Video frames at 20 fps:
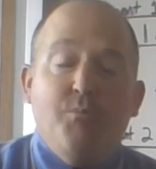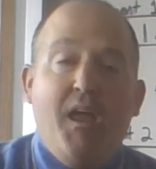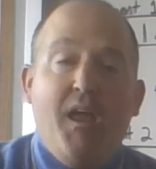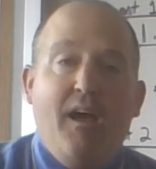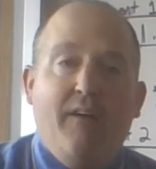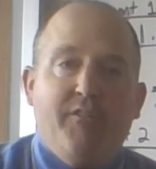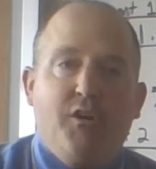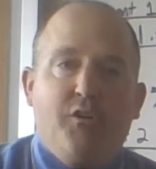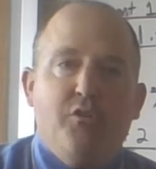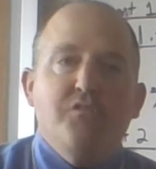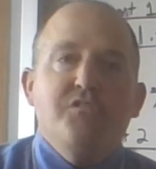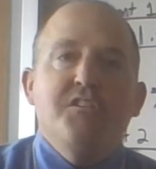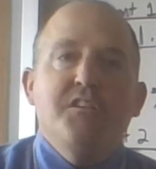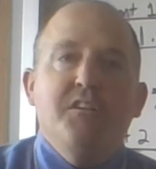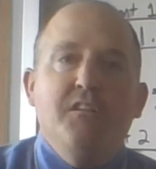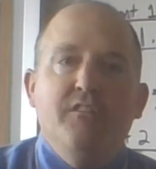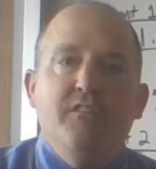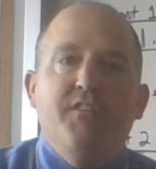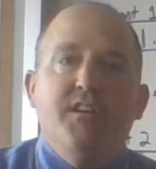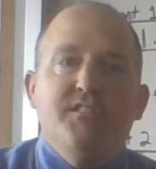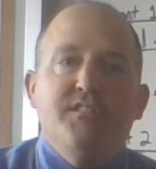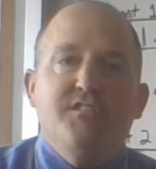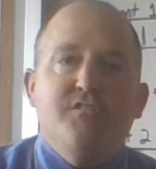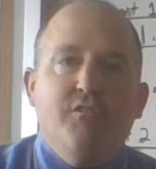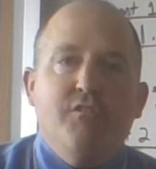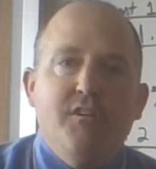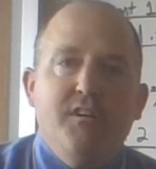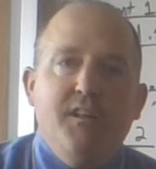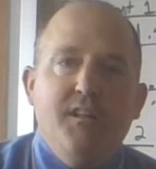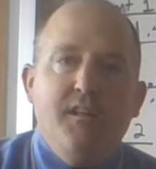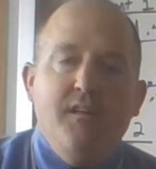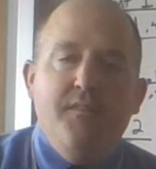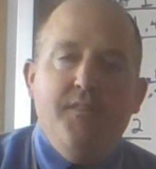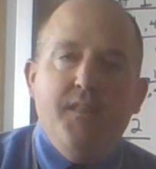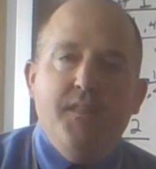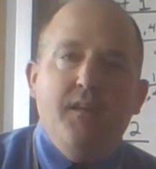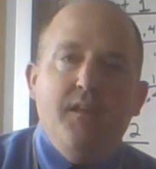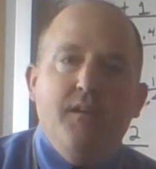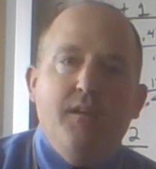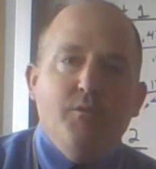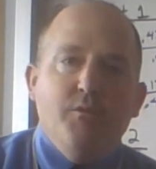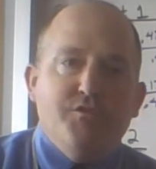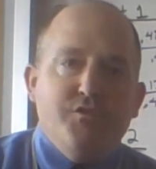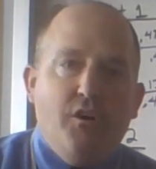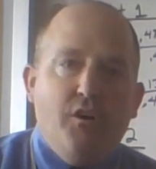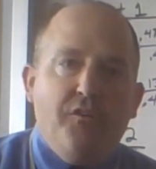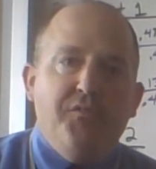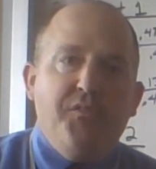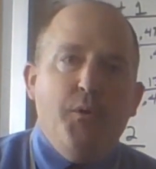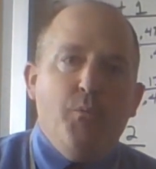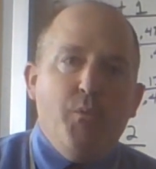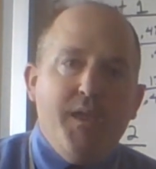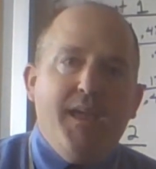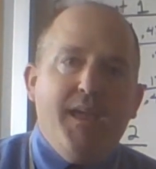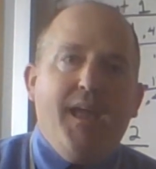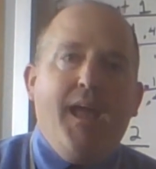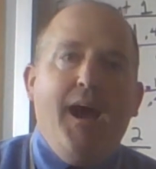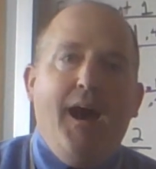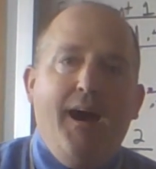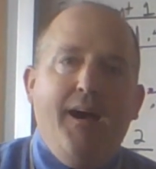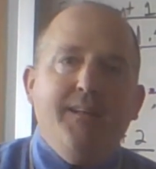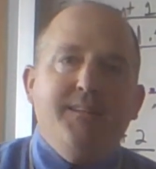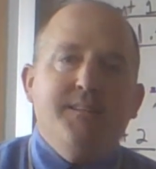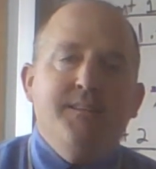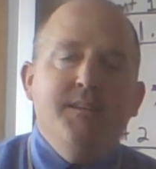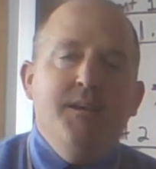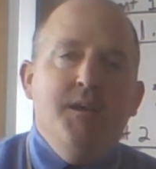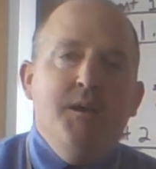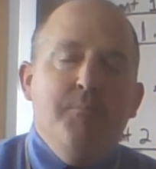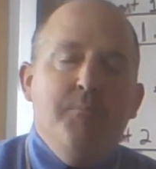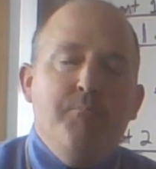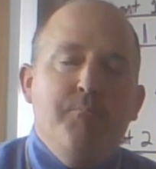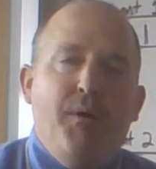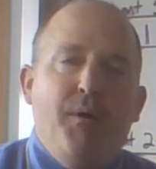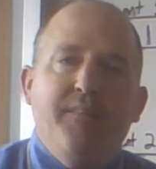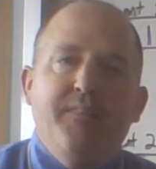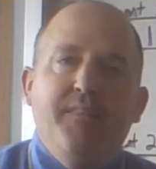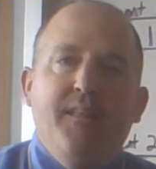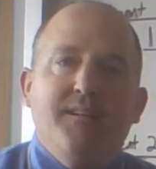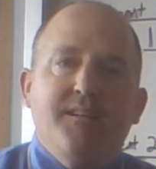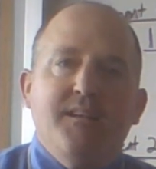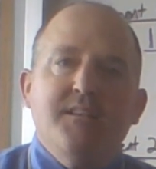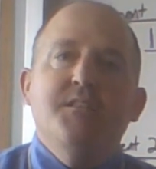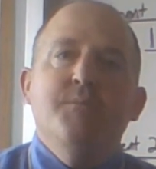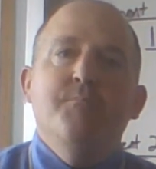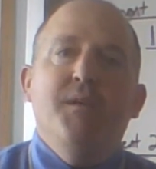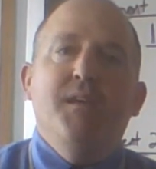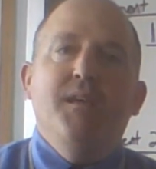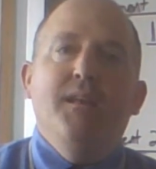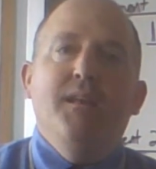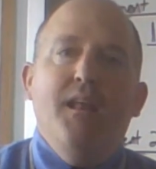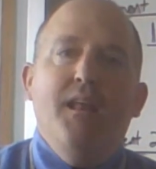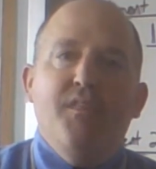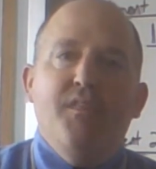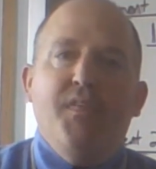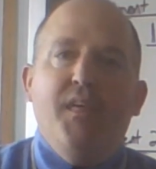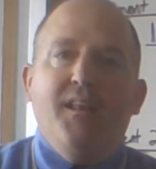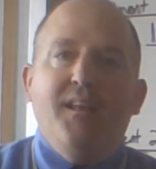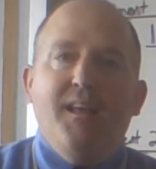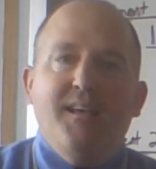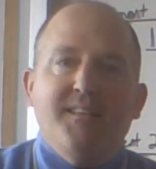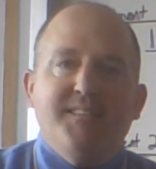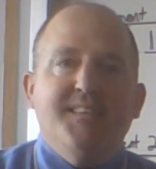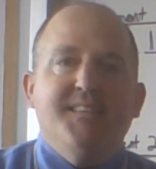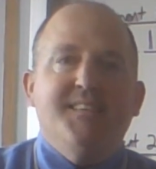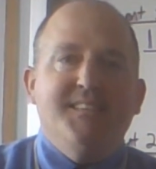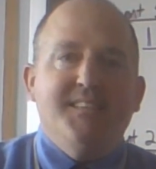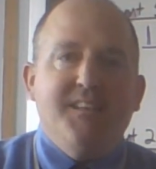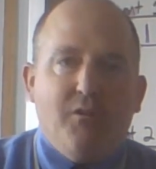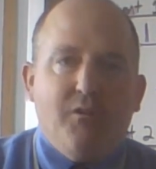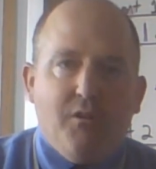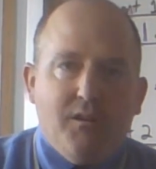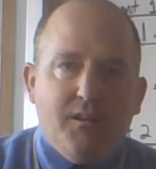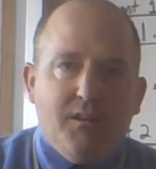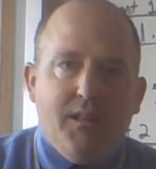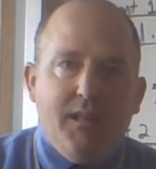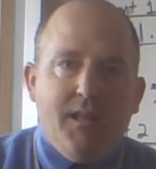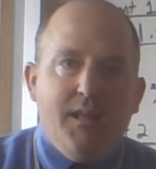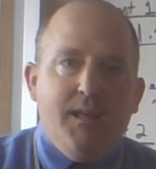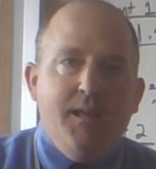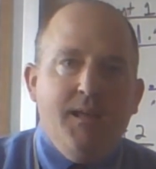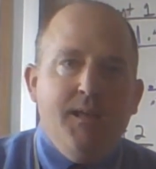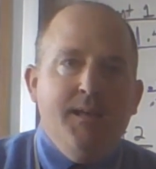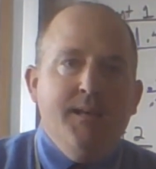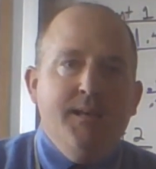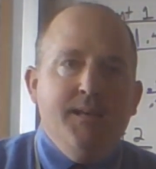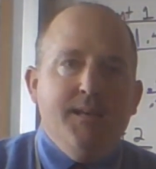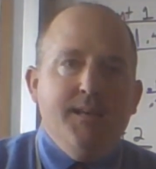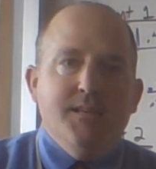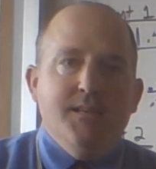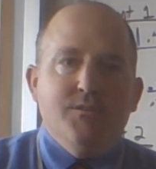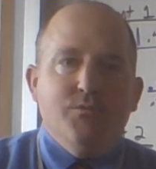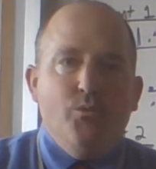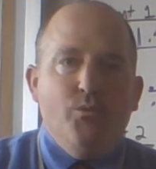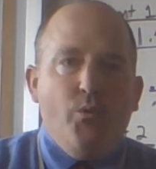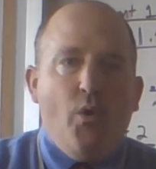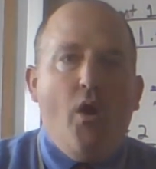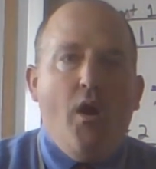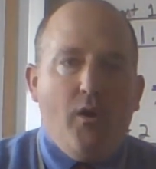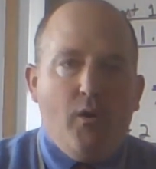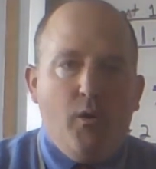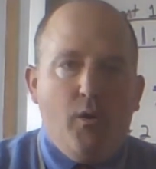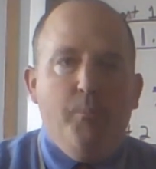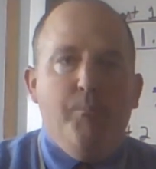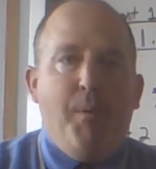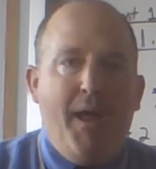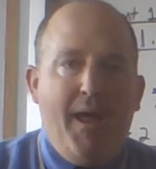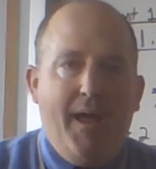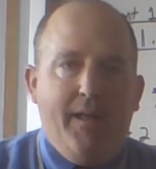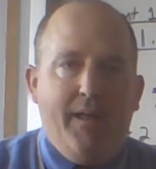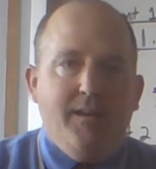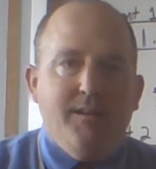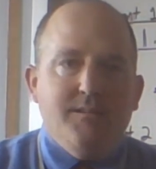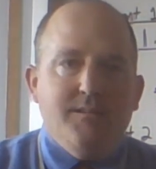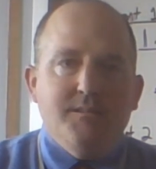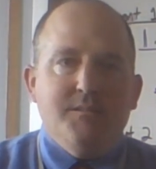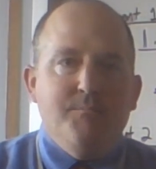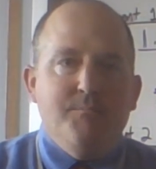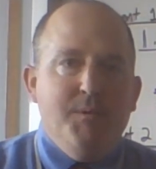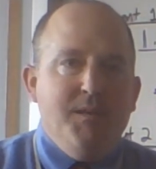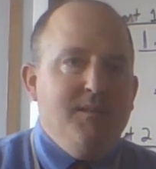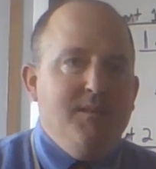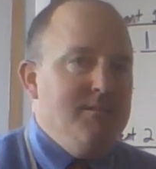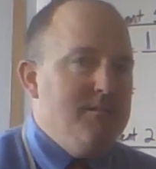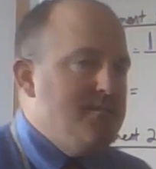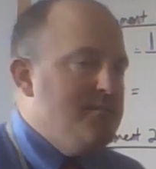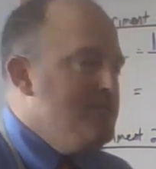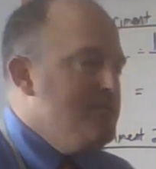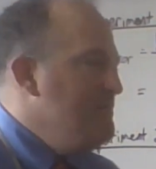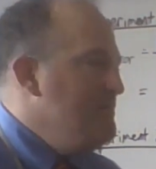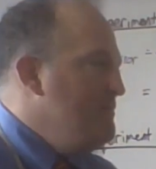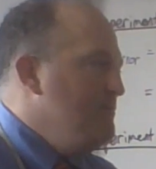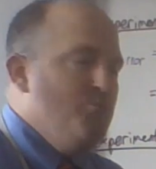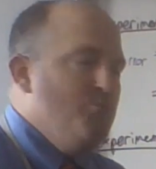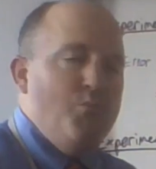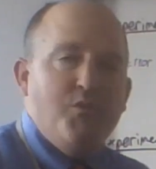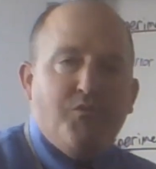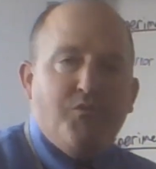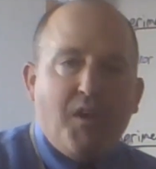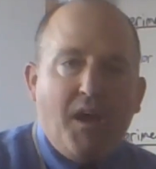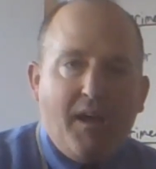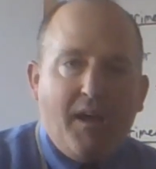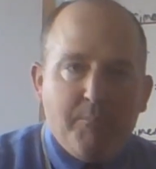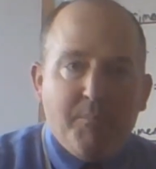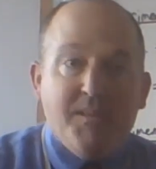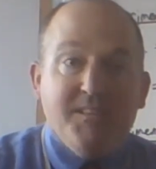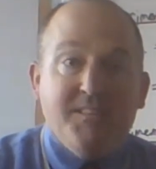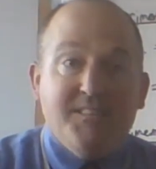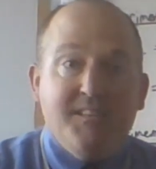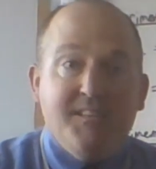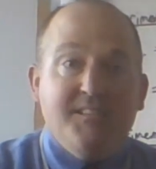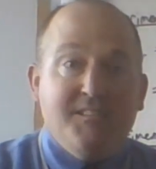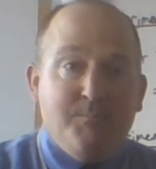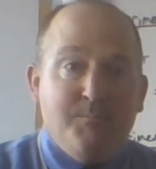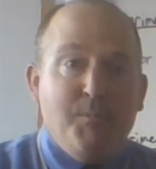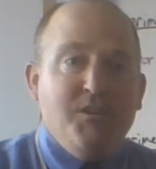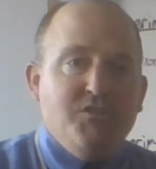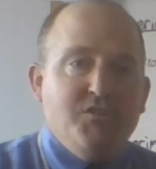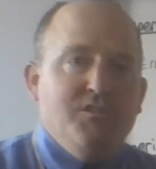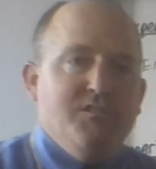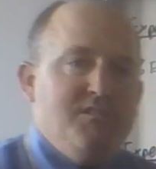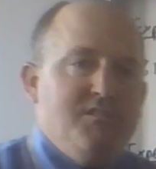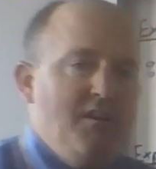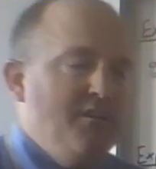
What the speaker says: we have a good deal of uncertainty in the result that we got. But that doesn't mean anything necessarily is wrong or bad. It just means we've got to be suspicious